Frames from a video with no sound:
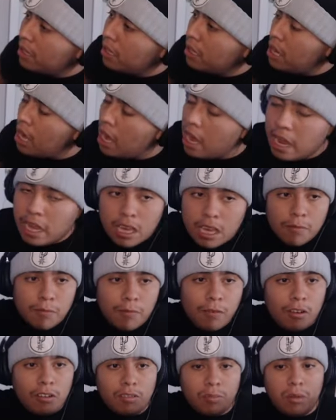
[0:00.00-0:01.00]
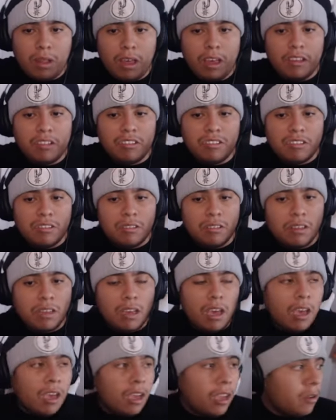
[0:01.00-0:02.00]
I didn't get first place.
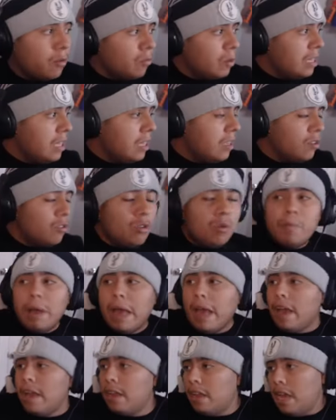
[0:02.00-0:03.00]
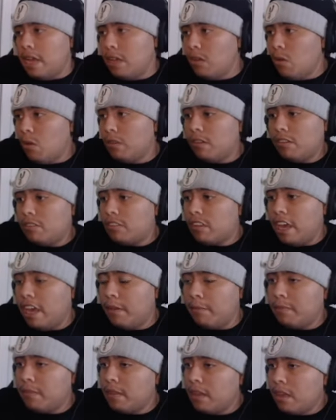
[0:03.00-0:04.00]
Hey, we didn't do bad at all this
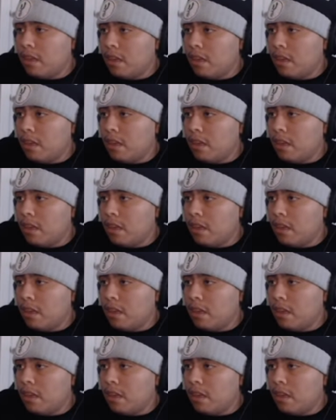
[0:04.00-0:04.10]
game.